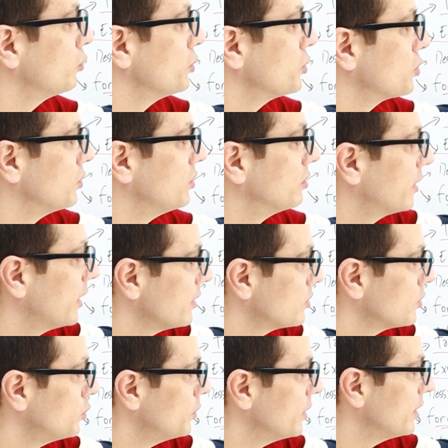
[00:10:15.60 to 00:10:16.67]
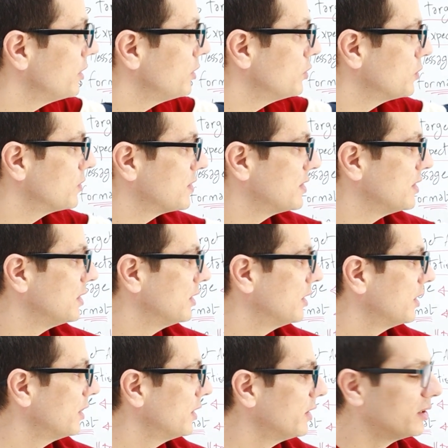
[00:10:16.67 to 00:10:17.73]
we should right away use the
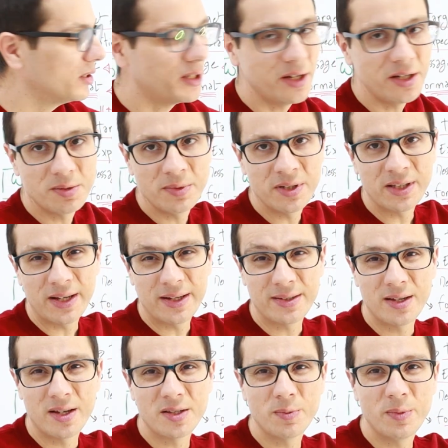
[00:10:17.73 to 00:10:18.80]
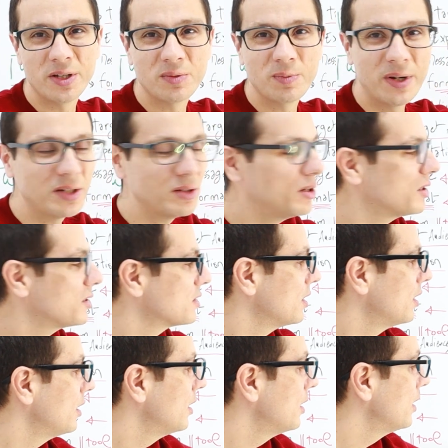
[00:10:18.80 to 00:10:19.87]
engagement assessment
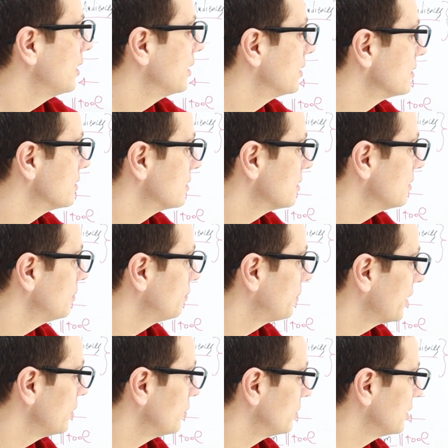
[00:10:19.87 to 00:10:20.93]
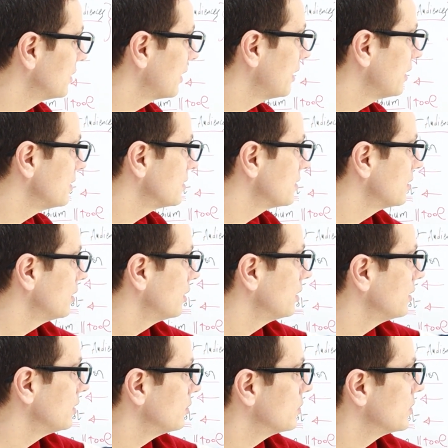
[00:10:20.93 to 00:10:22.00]
matrix and prioritize
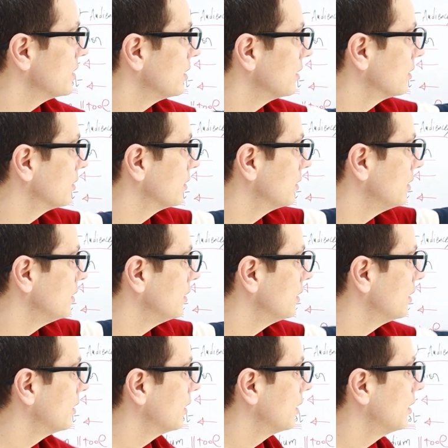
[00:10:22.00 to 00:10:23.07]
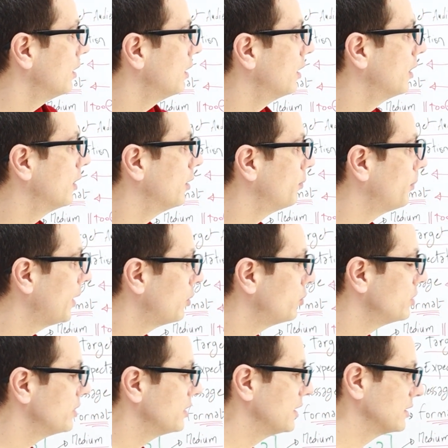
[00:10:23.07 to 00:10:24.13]
using the
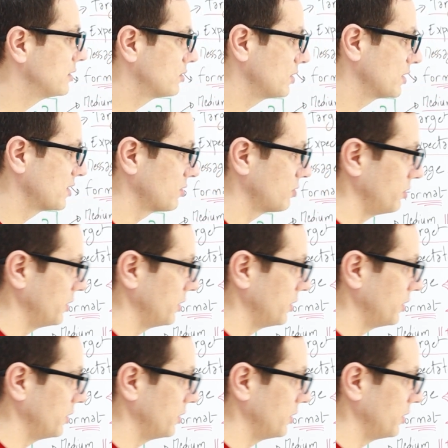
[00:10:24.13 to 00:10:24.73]
power and trust